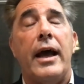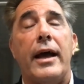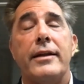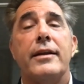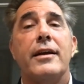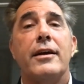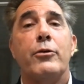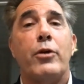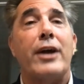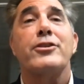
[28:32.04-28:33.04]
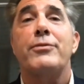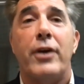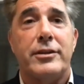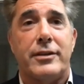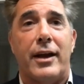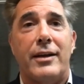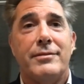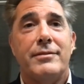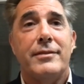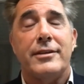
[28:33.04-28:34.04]
And we're actually friends today.
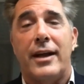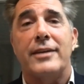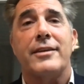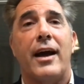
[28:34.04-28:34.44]
He's nice.